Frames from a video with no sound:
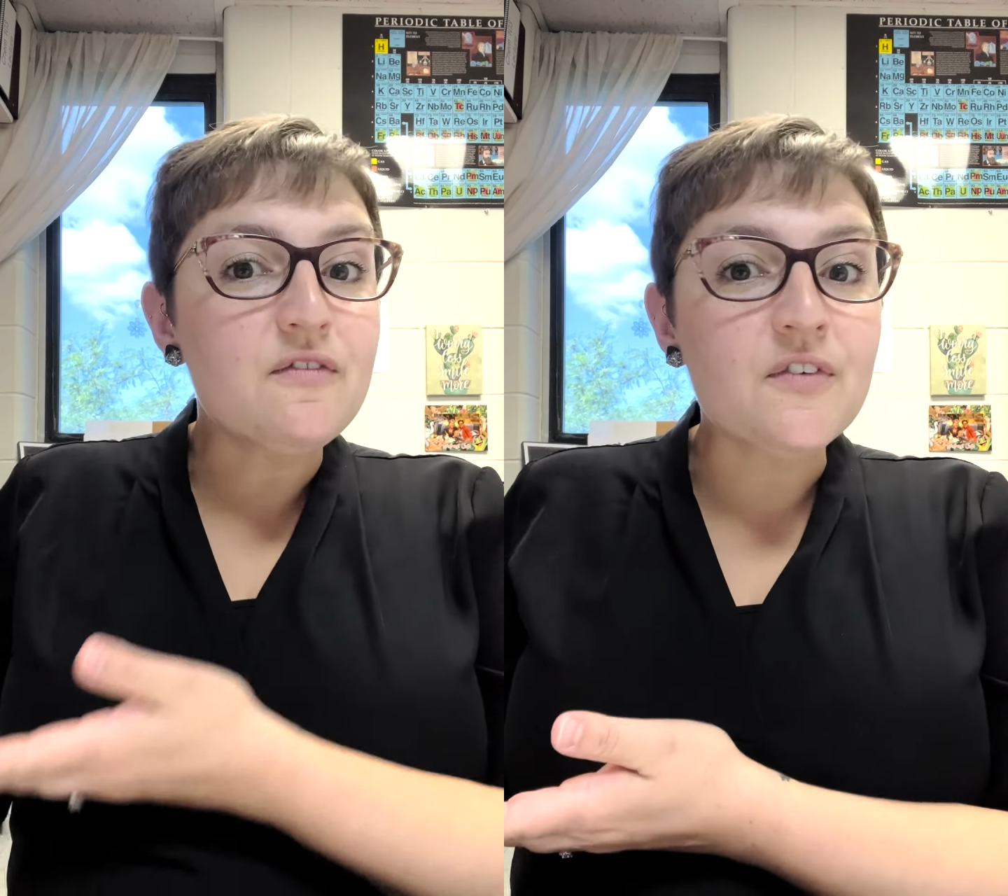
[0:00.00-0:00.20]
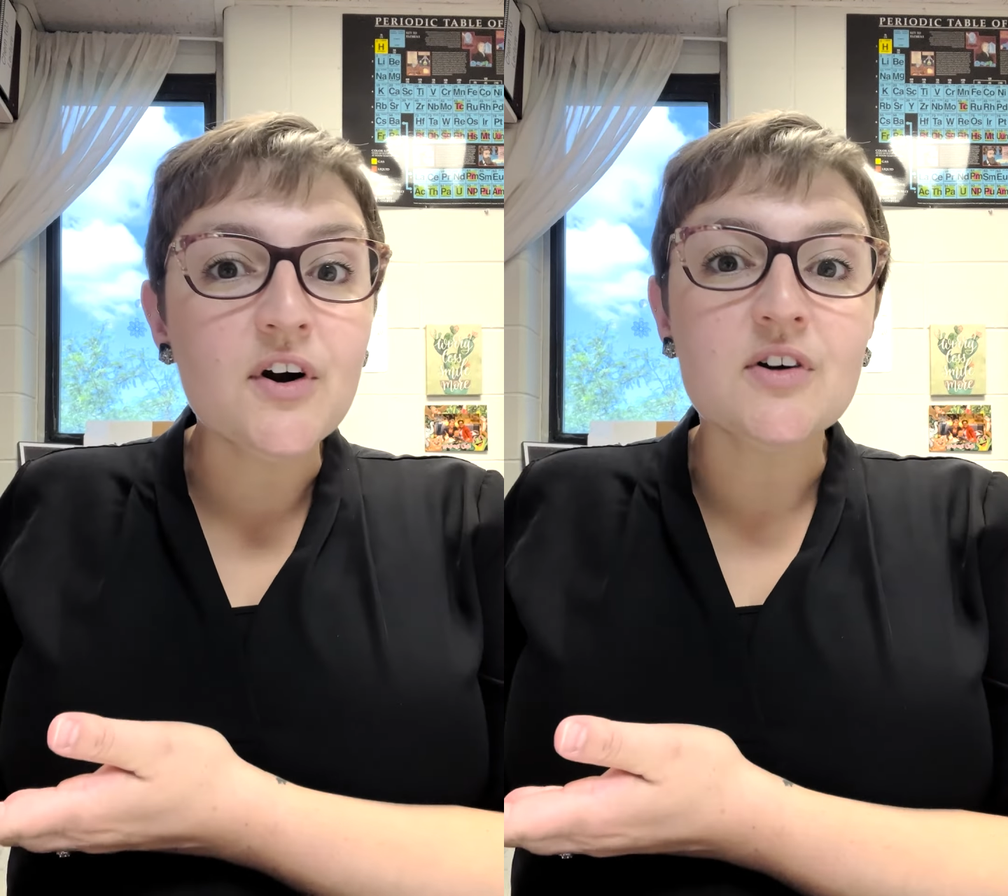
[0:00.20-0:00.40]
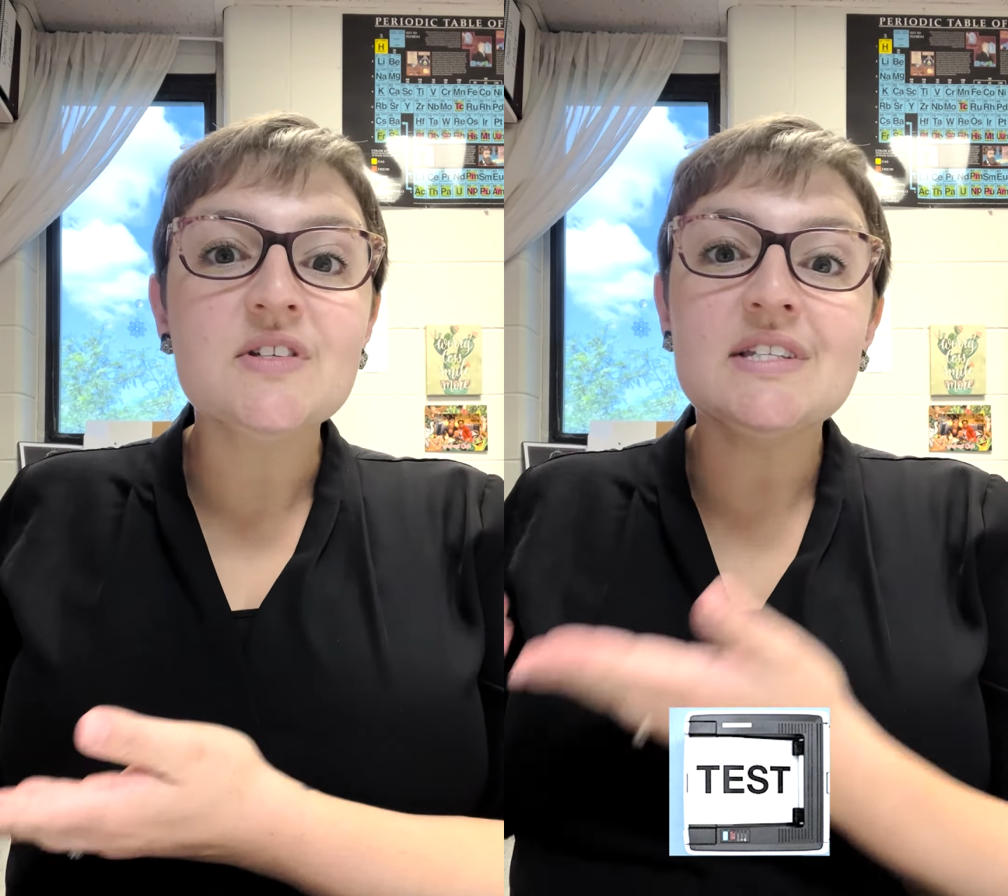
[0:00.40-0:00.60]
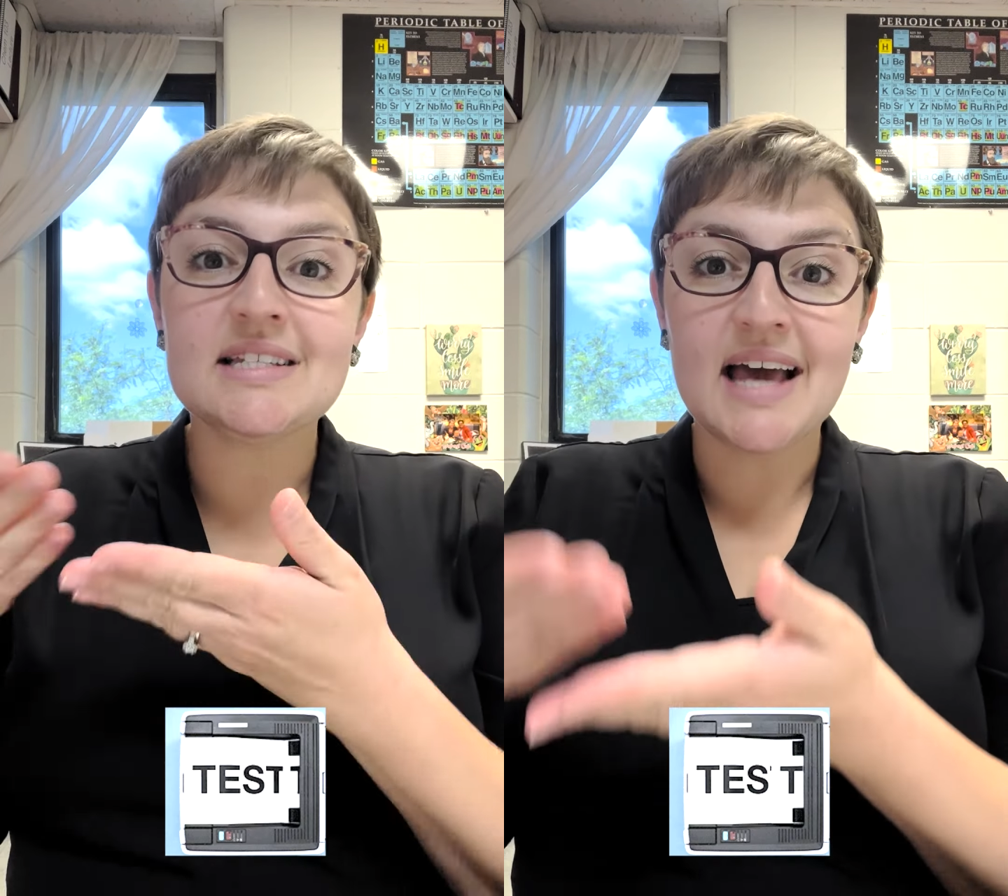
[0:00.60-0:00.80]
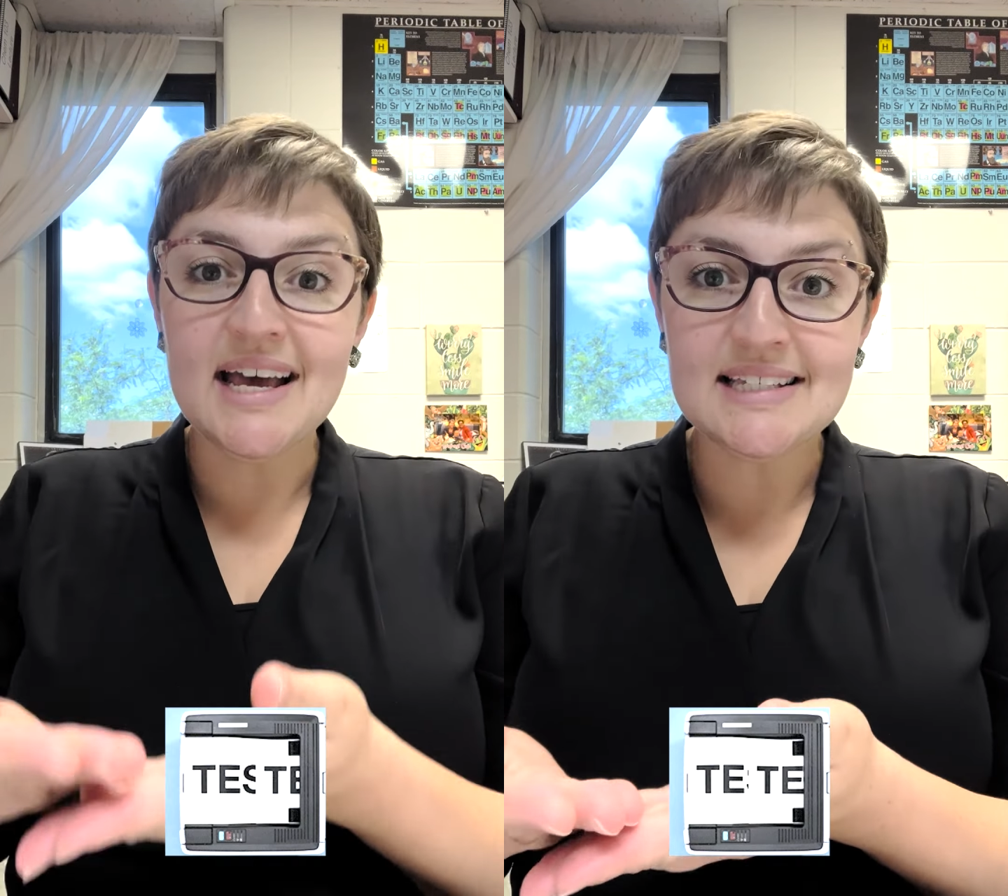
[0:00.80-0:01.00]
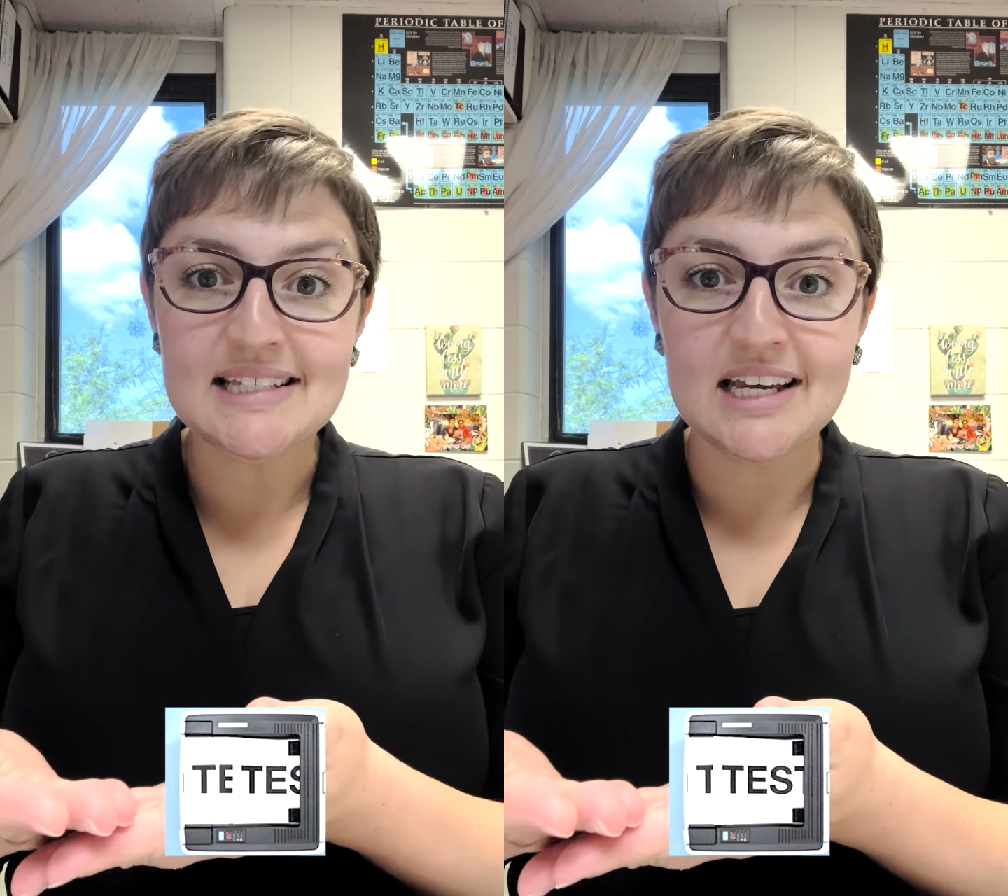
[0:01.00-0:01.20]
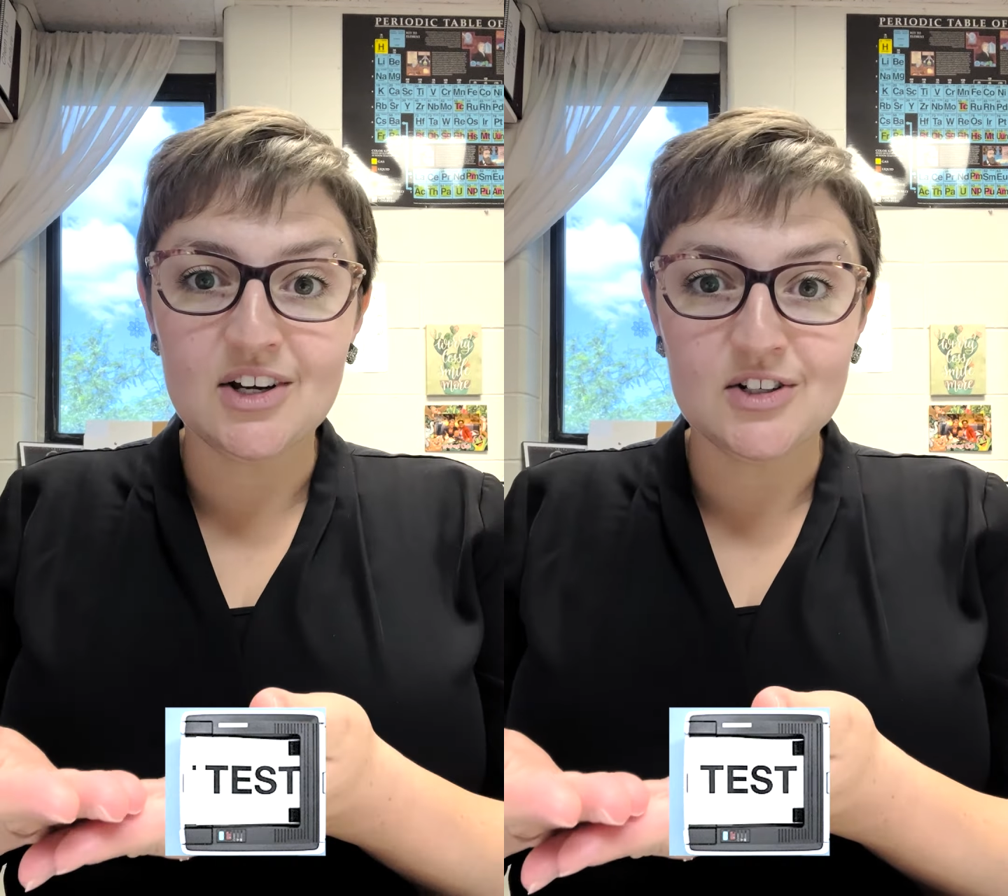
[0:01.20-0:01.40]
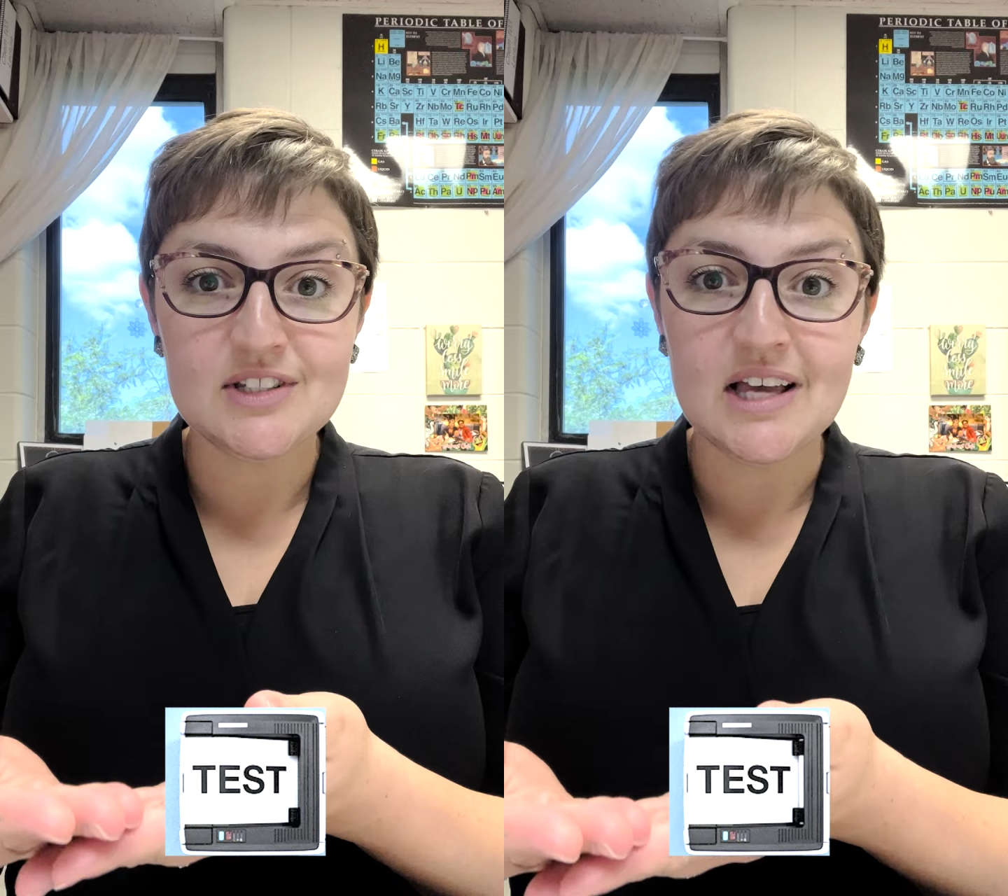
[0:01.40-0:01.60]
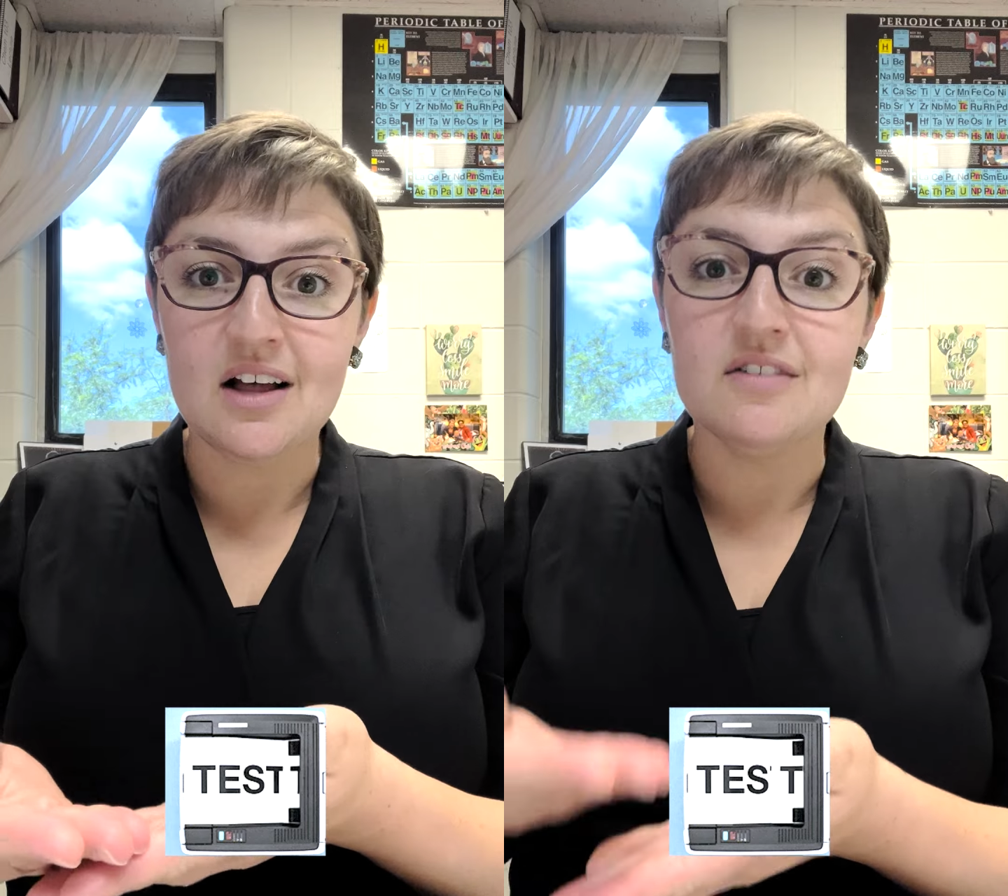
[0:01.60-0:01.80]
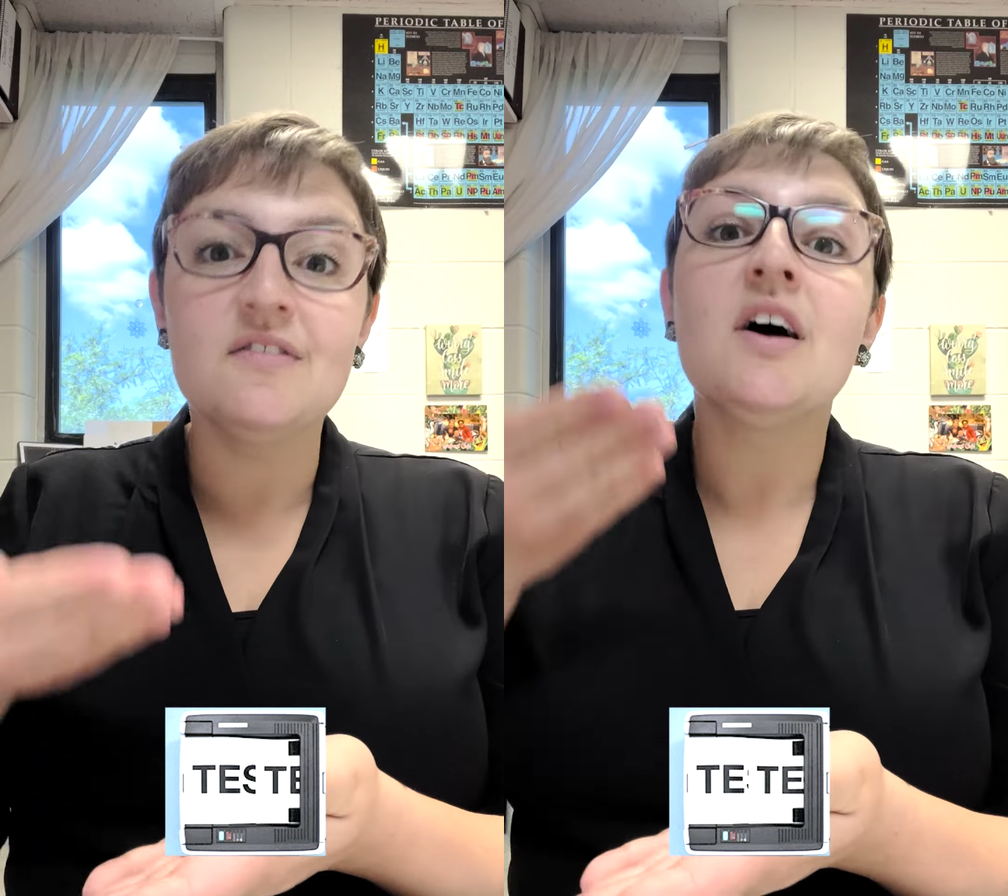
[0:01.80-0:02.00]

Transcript: first testing yourself